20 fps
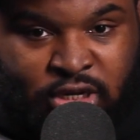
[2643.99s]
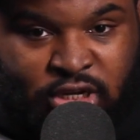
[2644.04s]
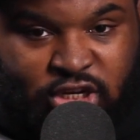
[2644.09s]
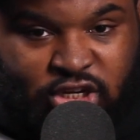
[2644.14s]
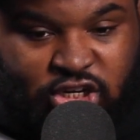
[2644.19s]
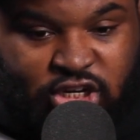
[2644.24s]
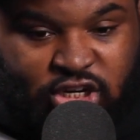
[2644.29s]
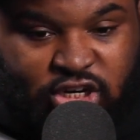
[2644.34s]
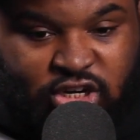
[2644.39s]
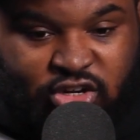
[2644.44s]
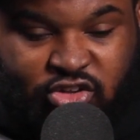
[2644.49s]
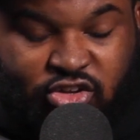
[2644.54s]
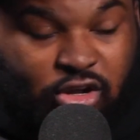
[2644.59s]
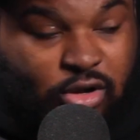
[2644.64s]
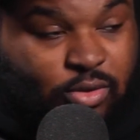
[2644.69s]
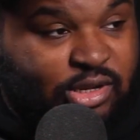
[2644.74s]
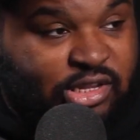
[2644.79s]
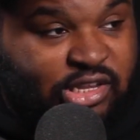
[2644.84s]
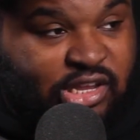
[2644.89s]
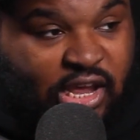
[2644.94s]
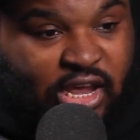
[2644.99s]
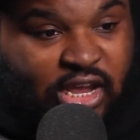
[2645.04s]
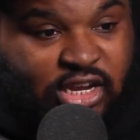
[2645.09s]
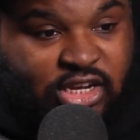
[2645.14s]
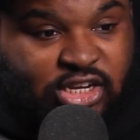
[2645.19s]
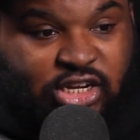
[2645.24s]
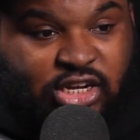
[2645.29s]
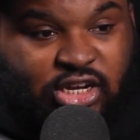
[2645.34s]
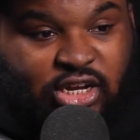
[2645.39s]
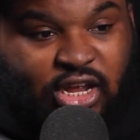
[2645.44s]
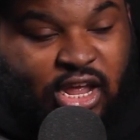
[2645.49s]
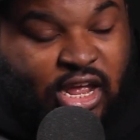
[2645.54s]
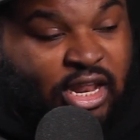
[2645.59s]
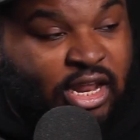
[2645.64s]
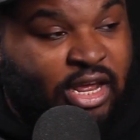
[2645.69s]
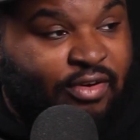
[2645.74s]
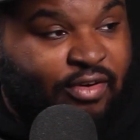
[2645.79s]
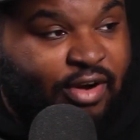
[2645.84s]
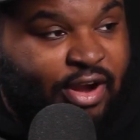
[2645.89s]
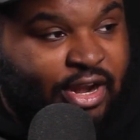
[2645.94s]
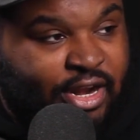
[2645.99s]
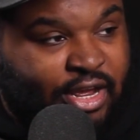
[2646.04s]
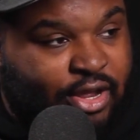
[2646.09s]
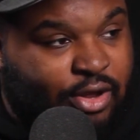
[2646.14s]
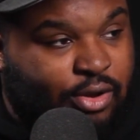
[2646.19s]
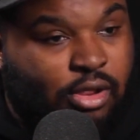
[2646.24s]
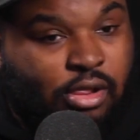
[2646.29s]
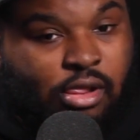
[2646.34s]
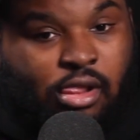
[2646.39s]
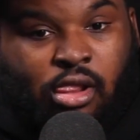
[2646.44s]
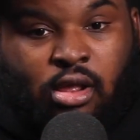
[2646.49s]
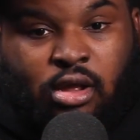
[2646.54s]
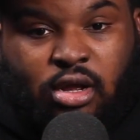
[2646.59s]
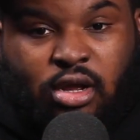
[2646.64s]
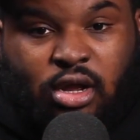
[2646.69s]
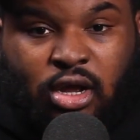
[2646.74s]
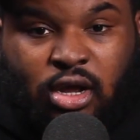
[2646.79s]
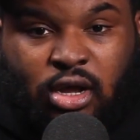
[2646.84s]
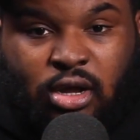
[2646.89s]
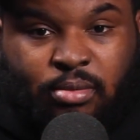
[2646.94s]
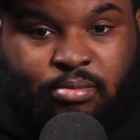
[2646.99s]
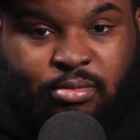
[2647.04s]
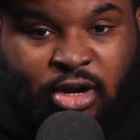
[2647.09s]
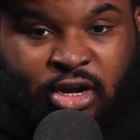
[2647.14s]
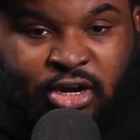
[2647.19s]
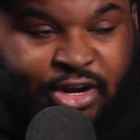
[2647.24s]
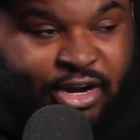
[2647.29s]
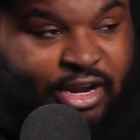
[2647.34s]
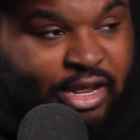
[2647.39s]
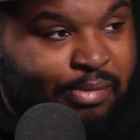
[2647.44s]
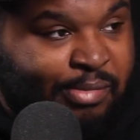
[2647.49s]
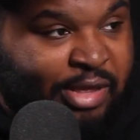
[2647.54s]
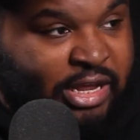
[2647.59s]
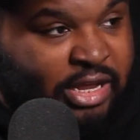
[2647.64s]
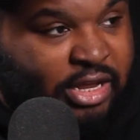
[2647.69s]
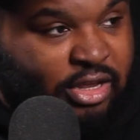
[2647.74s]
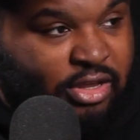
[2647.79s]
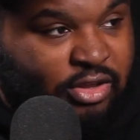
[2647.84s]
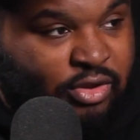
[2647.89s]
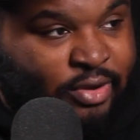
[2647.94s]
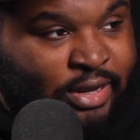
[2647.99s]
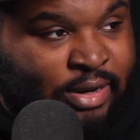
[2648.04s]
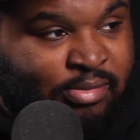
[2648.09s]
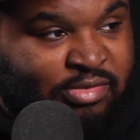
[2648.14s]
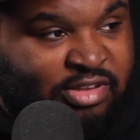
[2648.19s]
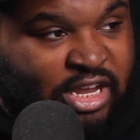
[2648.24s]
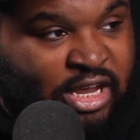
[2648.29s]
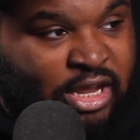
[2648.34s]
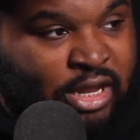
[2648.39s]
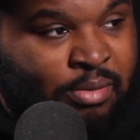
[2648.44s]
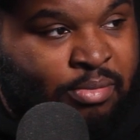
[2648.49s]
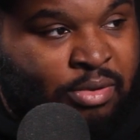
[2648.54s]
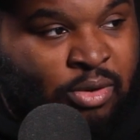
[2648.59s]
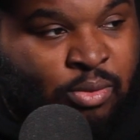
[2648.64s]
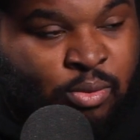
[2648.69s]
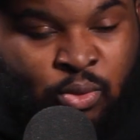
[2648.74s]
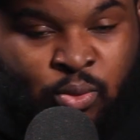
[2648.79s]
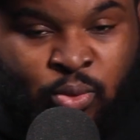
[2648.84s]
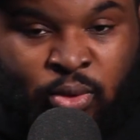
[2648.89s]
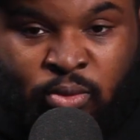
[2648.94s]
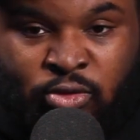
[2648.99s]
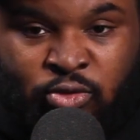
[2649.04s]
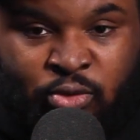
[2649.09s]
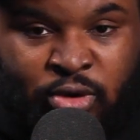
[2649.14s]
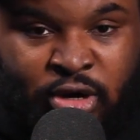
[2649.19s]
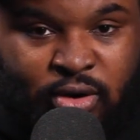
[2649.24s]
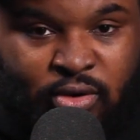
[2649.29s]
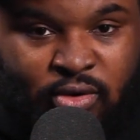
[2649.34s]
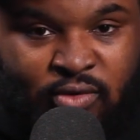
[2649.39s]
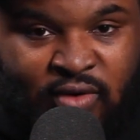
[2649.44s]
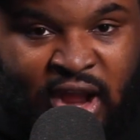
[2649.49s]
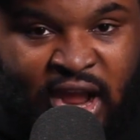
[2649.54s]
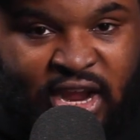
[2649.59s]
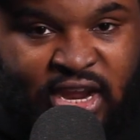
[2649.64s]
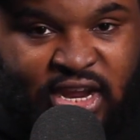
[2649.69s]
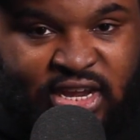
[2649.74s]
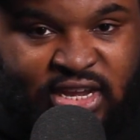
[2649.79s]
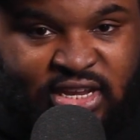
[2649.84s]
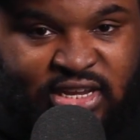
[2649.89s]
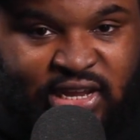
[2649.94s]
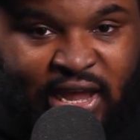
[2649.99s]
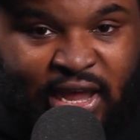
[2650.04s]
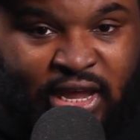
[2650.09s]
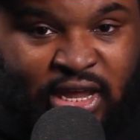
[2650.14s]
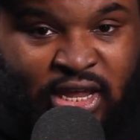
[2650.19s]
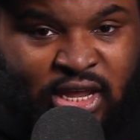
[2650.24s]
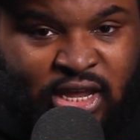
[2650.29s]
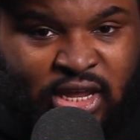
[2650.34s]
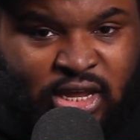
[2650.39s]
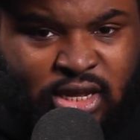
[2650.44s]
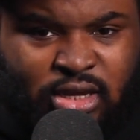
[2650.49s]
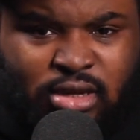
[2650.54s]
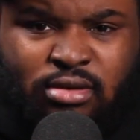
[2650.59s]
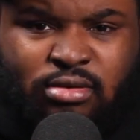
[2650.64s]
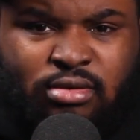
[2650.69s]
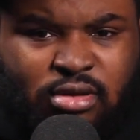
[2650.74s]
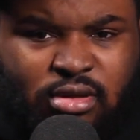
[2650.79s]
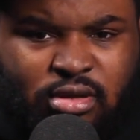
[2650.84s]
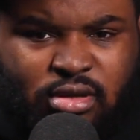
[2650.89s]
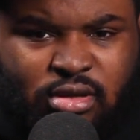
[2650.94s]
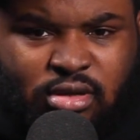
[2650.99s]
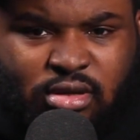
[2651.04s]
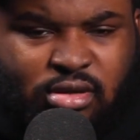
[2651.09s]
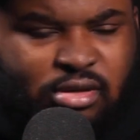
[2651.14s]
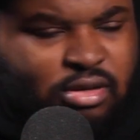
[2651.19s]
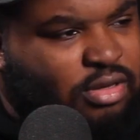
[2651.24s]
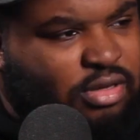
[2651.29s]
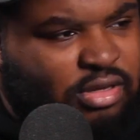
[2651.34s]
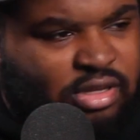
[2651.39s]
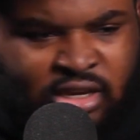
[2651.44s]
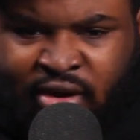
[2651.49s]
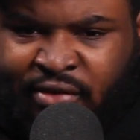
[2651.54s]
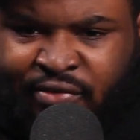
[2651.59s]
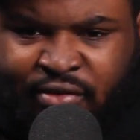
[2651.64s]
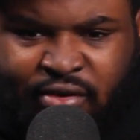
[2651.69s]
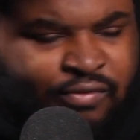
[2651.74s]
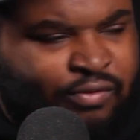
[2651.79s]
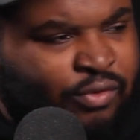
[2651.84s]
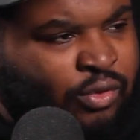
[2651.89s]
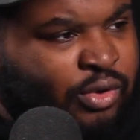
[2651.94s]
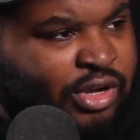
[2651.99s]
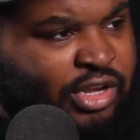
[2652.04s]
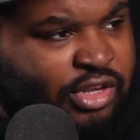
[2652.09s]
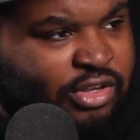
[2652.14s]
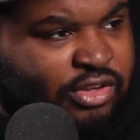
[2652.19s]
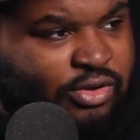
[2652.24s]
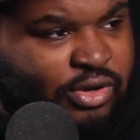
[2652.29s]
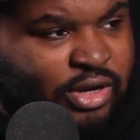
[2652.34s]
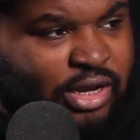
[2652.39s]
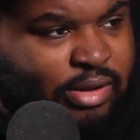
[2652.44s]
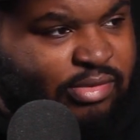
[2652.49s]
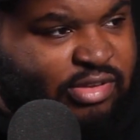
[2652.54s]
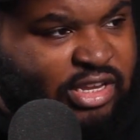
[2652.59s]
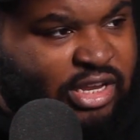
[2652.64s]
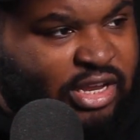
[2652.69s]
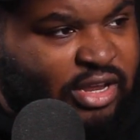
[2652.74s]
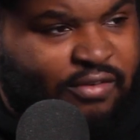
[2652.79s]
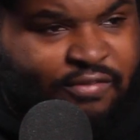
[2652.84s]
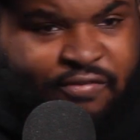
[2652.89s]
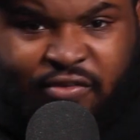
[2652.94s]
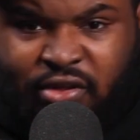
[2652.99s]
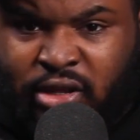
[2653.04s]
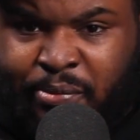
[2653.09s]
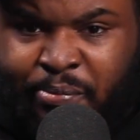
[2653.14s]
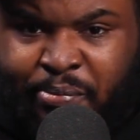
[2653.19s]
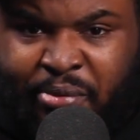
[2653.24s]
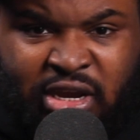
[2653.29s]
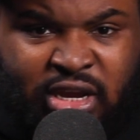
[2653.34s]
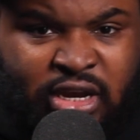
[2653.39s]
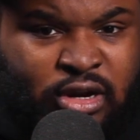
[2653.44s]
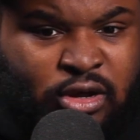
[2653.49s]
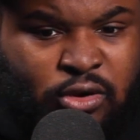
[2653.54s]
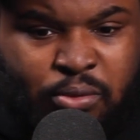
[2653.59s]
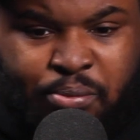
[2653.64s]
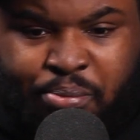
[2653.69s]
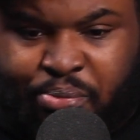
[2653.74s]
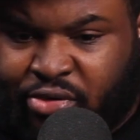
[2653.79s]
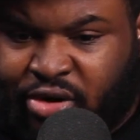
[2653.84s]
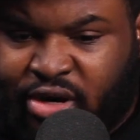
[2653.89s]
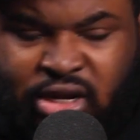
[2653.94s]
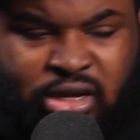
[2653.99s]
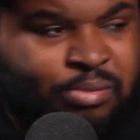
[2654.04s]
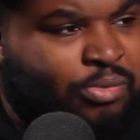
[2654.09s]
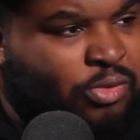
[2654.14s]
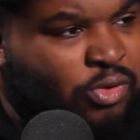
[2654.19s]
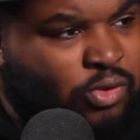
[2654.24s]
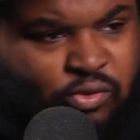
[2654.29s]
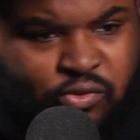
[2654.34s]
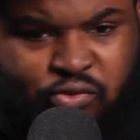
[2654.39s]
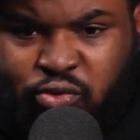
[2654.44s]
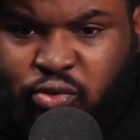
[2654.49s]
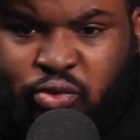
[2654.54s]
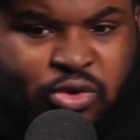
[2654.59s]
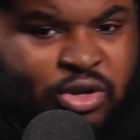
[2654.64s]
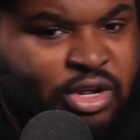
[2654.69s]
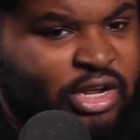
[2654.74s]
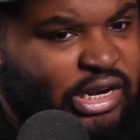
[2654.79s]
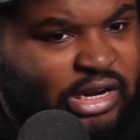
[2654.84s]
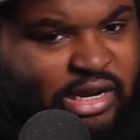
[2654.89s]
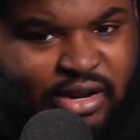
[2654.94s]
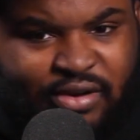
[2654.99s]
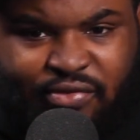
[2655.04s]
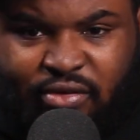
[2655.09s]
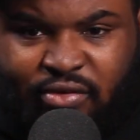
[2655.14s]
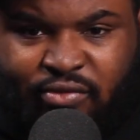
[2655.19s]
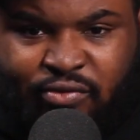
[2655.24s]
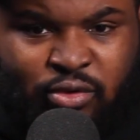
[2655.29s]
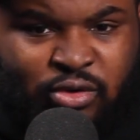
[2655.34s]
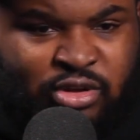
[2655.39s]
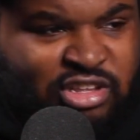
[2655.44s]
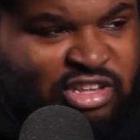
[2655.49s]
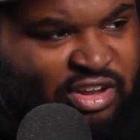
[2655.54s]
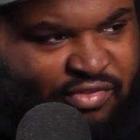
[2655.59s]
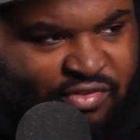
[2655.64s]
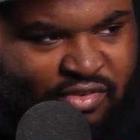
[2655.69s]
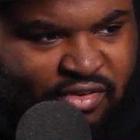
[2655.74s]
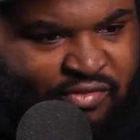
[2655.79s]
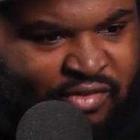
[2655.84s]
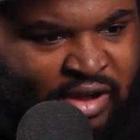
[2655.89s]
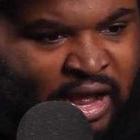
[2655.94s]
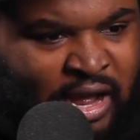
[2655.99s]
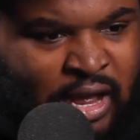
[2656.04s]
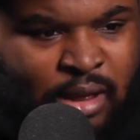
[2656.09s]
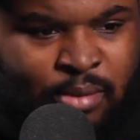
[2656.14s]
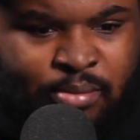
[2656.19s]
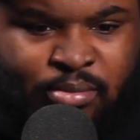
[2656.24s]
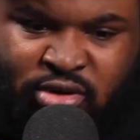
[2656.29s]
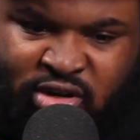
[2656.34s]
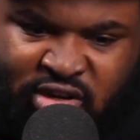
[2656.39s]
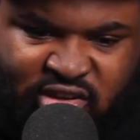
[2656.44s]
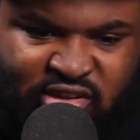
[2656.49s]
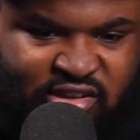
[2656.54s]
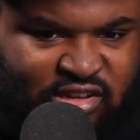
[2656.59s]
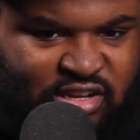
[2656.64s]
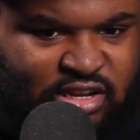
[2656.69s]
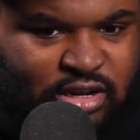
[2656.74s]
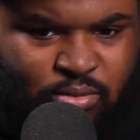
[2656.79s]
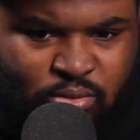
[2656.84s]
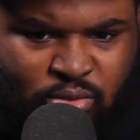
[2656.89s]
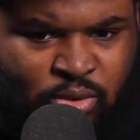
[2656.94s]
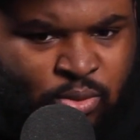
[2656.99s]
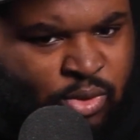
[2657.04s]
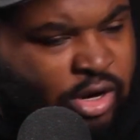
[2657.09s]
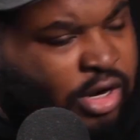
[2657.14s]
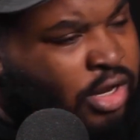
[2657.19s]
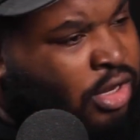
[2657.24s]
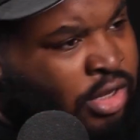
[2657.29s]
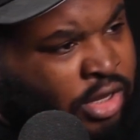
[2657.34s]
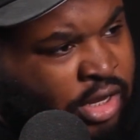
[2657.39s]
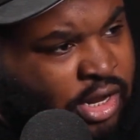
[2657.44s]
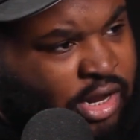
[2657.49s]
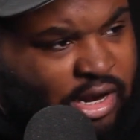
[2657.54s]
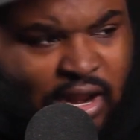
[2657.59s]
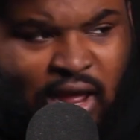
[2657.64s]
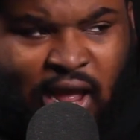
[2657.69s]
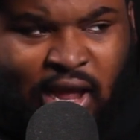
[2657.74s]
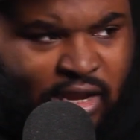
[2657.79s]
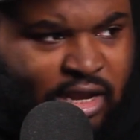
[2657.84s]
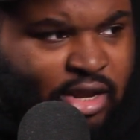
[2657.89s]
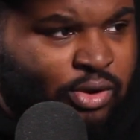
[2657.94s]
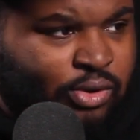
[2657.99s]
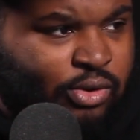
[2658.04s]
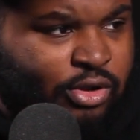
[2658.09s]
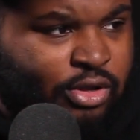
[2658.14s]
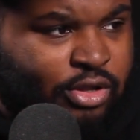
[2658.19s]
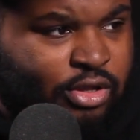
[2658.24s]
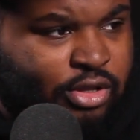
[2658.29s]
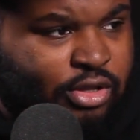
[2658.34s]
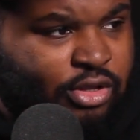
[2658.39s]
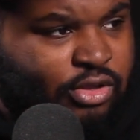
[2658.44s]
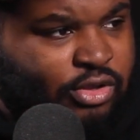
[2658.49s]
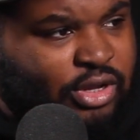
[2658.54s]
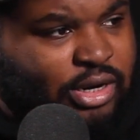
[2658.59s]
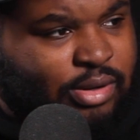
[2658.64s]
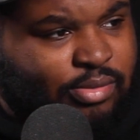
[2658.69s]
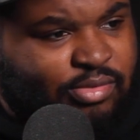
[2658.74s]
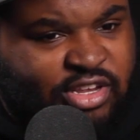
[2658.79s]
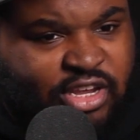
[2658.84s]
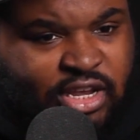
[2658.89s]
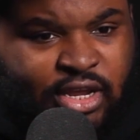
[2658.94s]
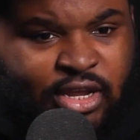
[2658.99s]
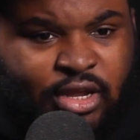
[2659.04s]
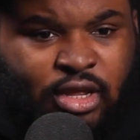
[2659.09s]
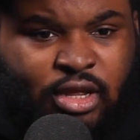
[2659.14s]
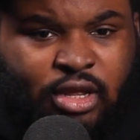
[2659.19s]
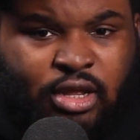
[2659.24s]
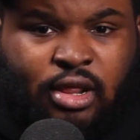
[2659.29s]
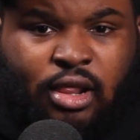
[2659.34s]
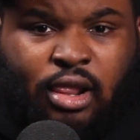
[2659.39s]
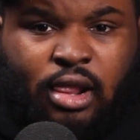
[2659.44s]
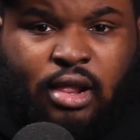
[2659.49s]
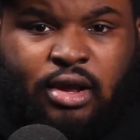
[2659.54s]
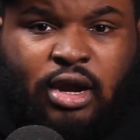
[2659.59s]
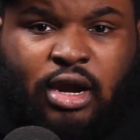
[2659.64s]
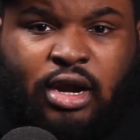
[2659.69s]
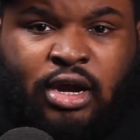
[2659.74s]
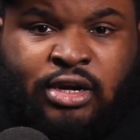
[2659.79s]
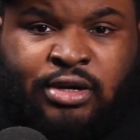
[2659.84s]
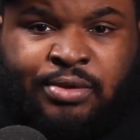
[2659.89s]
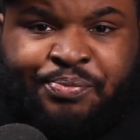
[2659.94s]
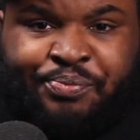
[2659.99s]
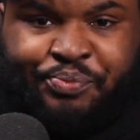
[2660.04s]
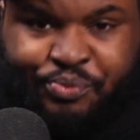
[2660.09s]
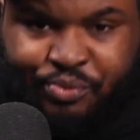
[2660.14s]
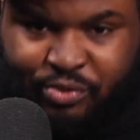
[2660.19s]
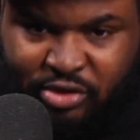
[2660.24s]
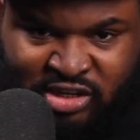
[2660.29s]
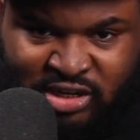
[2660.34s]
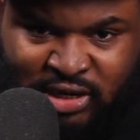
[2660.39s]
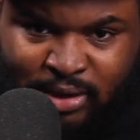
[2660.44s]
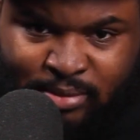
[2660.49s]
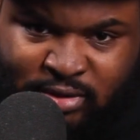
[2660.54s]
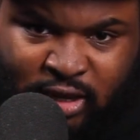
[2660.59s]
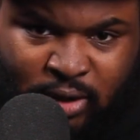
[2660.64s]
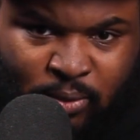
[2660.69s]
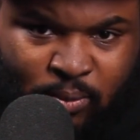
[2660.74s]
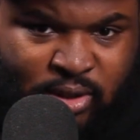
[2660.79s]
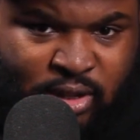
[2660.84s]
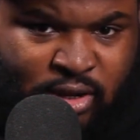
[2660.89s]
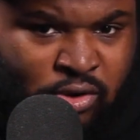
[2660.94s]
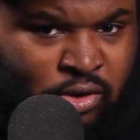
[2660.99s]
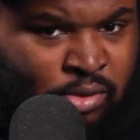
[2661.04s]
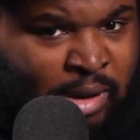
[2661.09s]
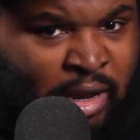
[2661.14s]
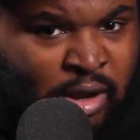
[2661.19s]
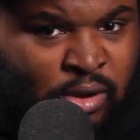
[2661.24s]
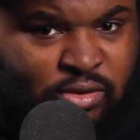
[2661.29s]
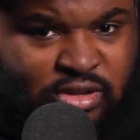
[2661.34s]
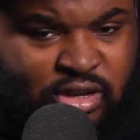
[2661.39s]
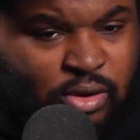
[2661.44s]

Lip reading: She did a song with Tank. She in LA right now. Under Hitmaker. You get what I'm saying? But when we was working on Rocky, it's like different voice. You get what I'm saying? Filipino, pretty, beautiful, different voice, different vibe. This is something we want to lock in on. You get what I'm saying? Same thing with Lil Mouse.